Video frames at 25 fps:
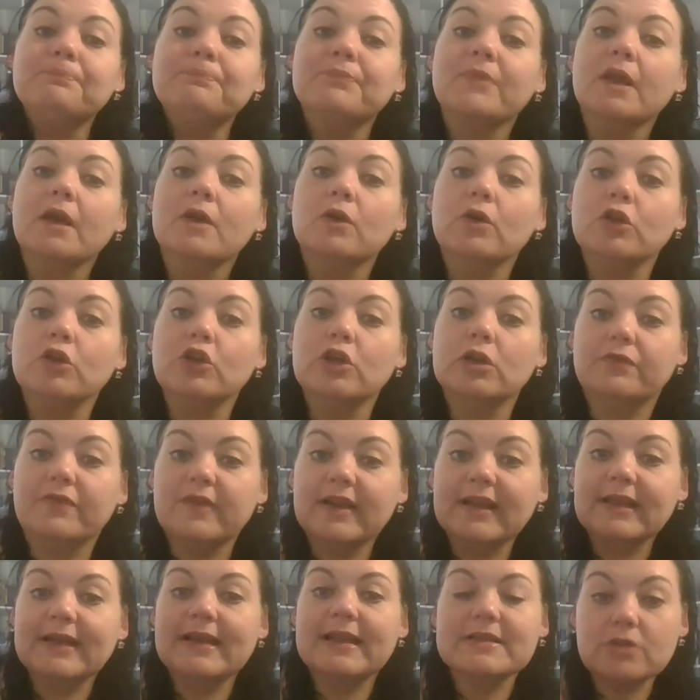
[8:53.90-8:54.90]
You're
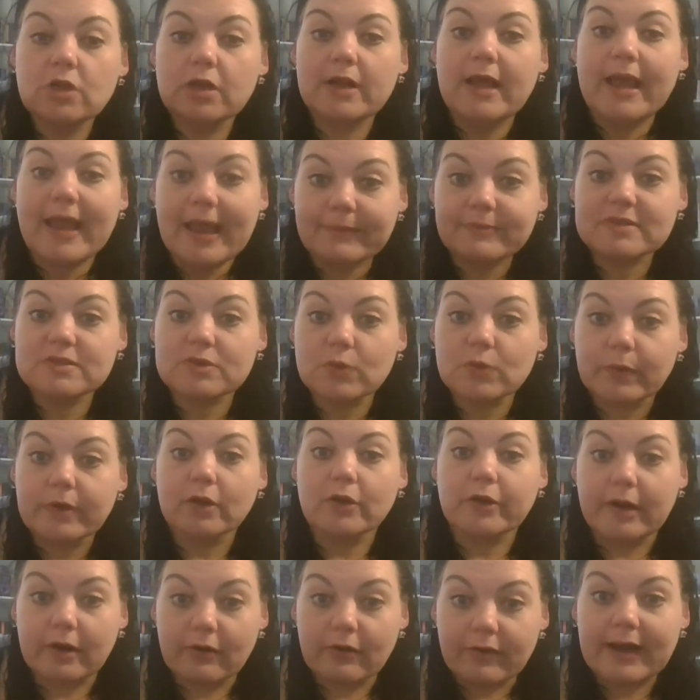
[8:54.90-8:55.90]
feeling less on a hamster
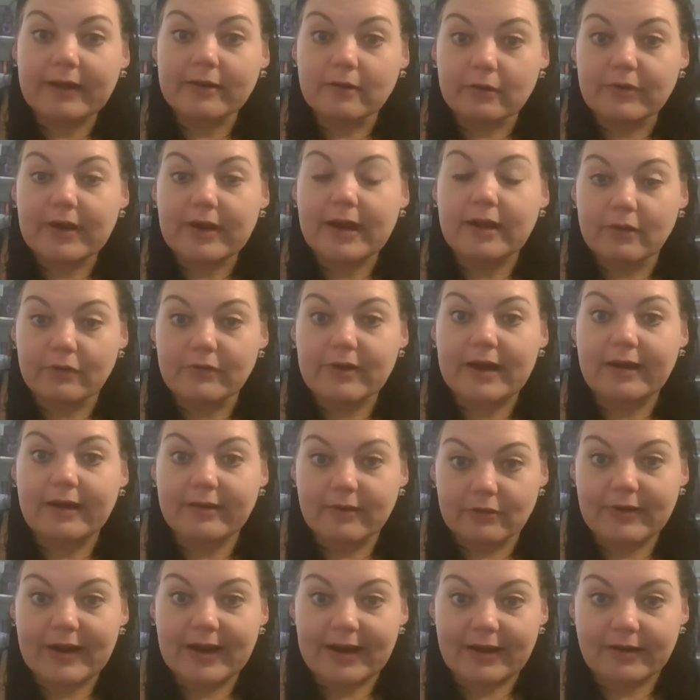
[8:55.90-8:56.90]
wheel, going round and round and round
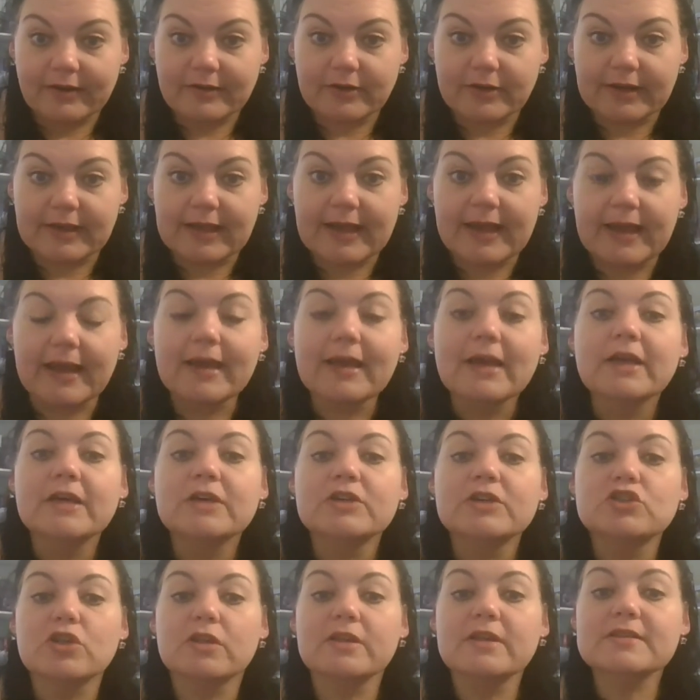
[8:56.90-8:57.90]
and round. Okay,
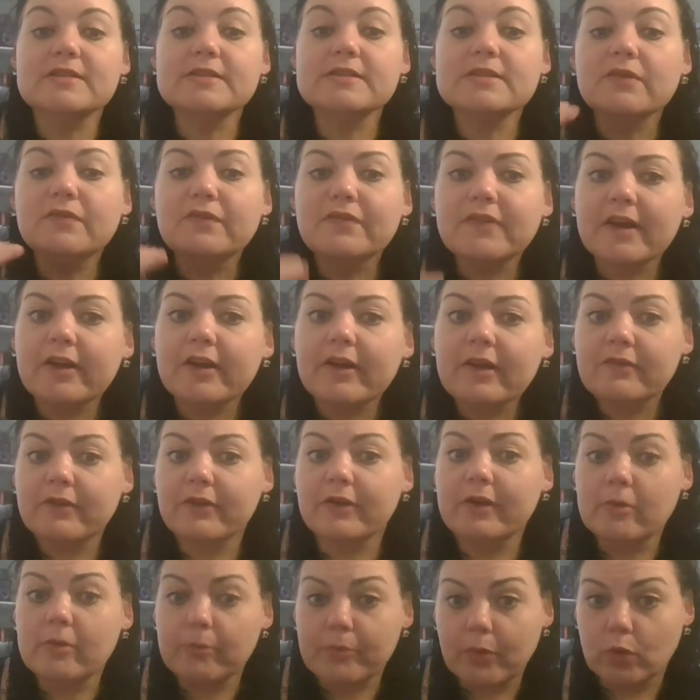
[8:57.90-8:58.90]
so this is a very,
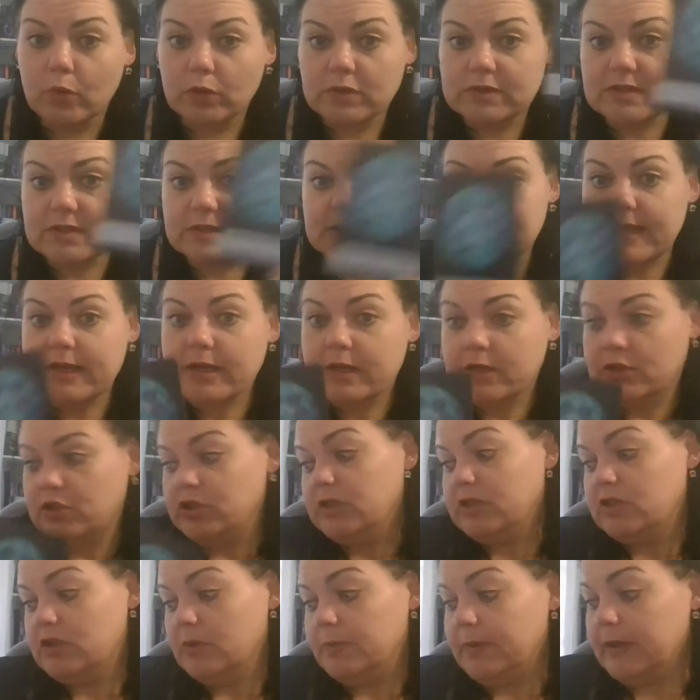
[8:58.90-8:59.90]
very important
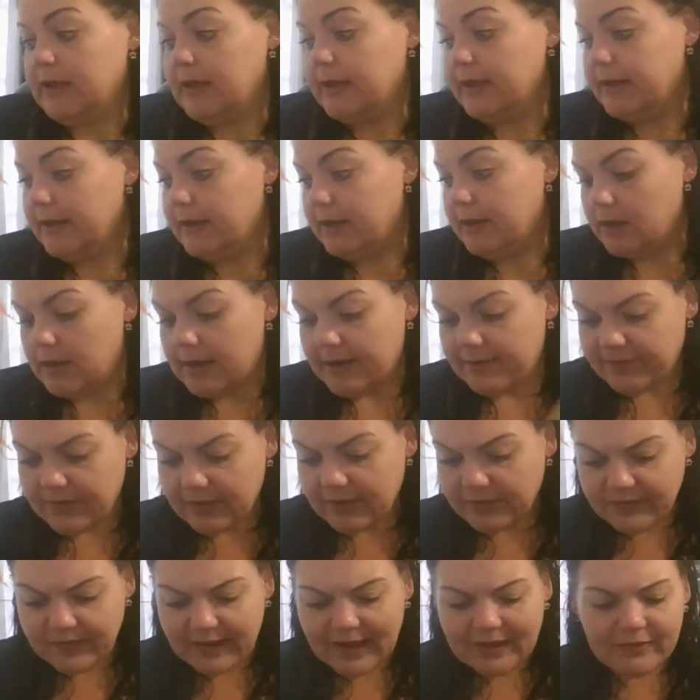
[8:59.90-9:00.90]
energy to be in.
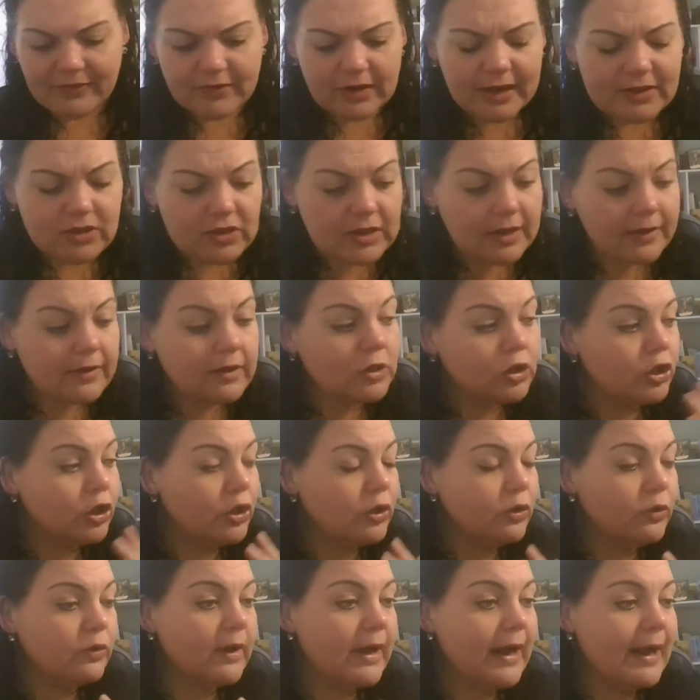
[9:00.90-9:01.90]

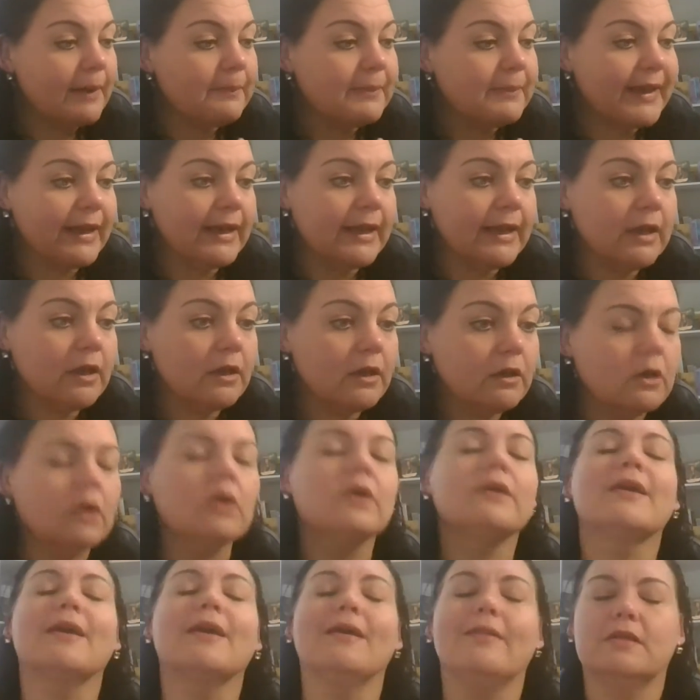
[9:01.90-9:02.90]
I'm getting.
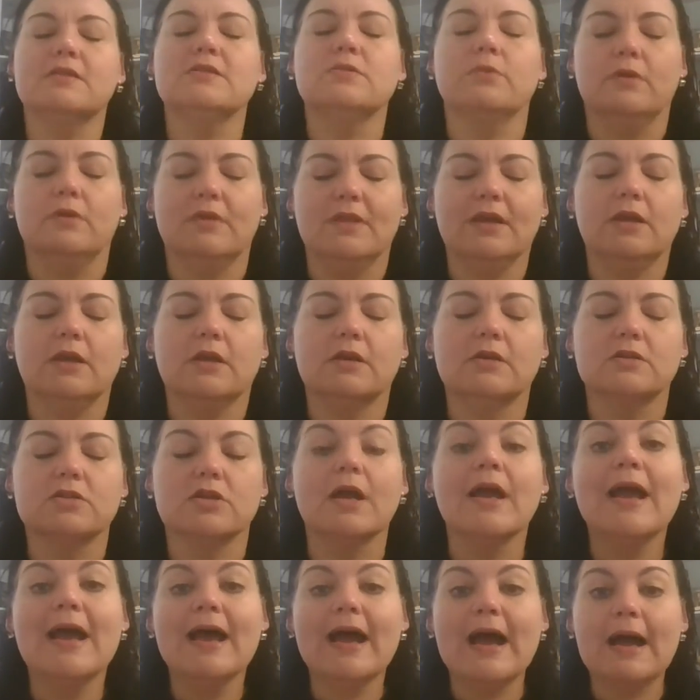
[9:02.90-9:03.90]
Okay, that's it. Thank you,
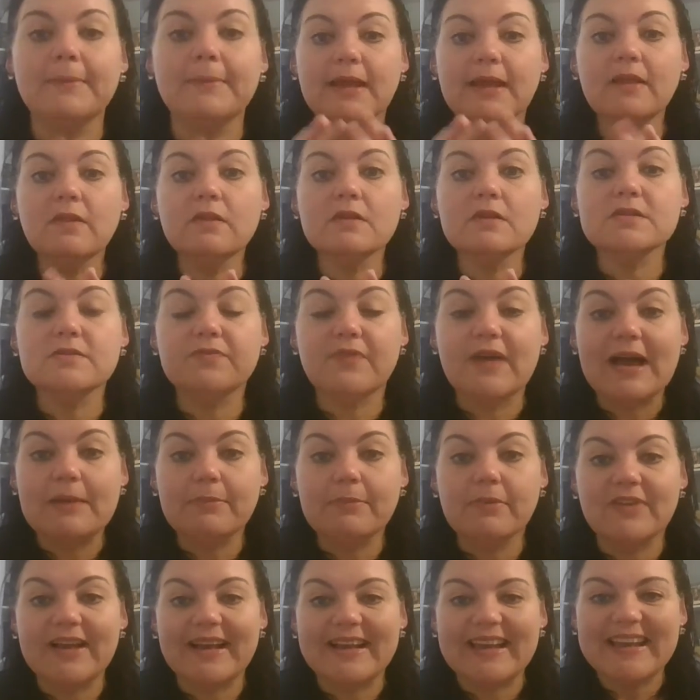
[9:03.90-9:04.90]
Kosa. I'm this
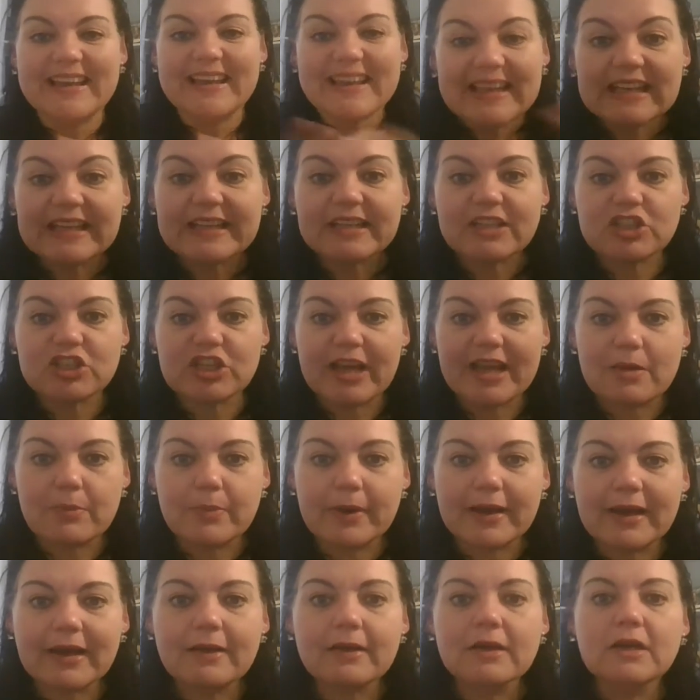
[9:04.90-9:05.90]
vibe of like a healing
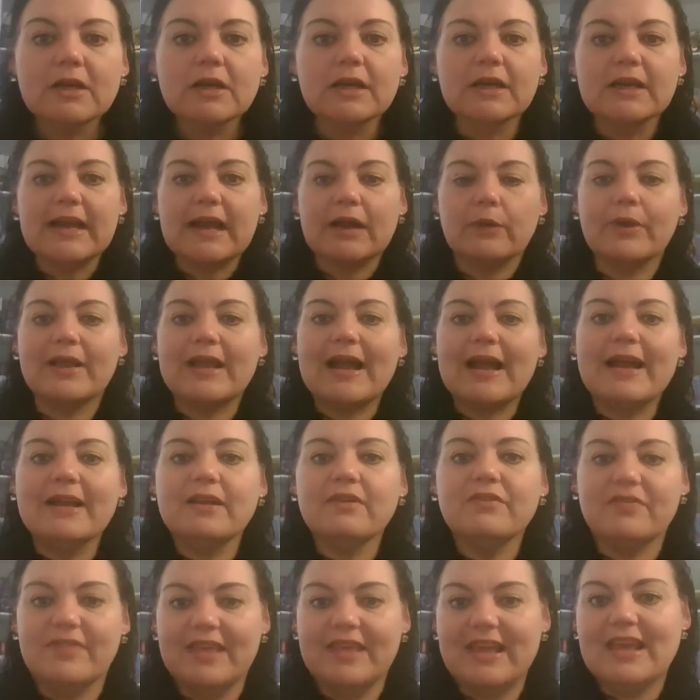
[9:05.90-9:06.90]
chamber. Like we're
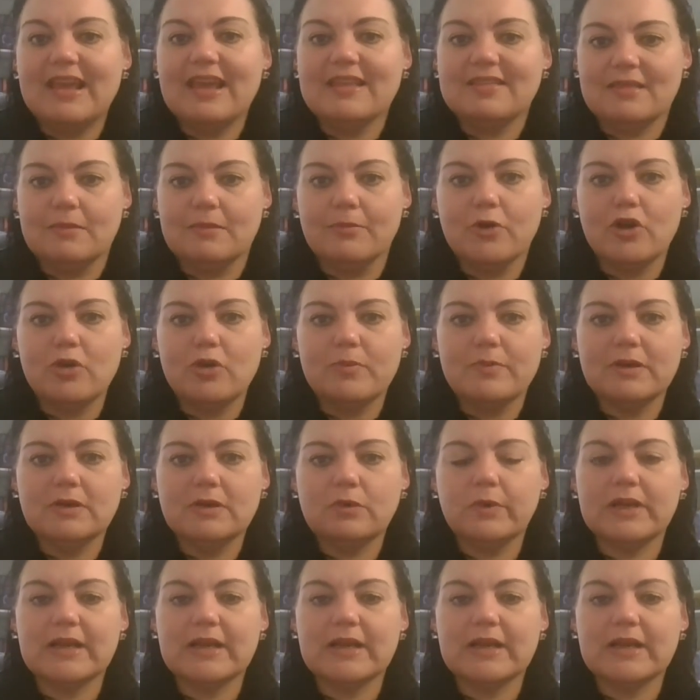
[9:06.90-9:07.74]
kind of there at the moment.